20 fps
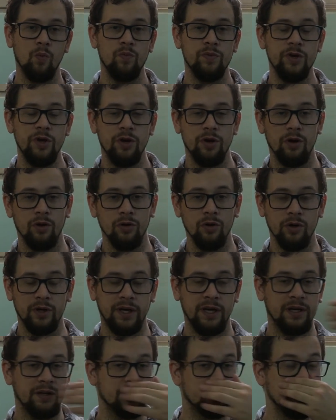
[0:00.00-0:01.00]
you know,
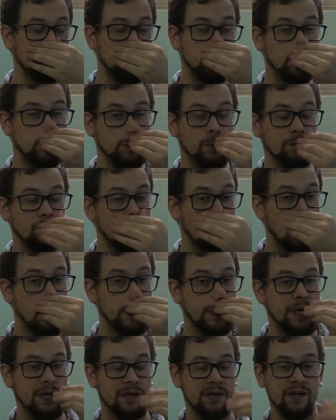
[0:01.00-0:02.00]
looking to
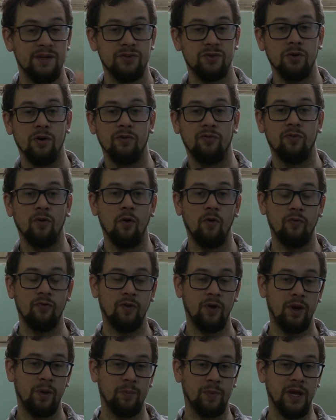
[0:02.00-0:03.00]
get into a full
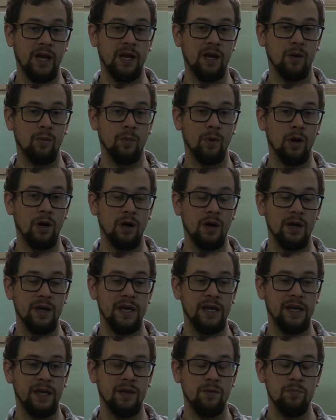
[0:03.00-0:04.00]
frame camera,
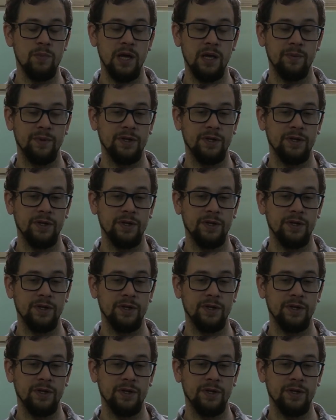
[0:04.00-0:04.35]
and maybe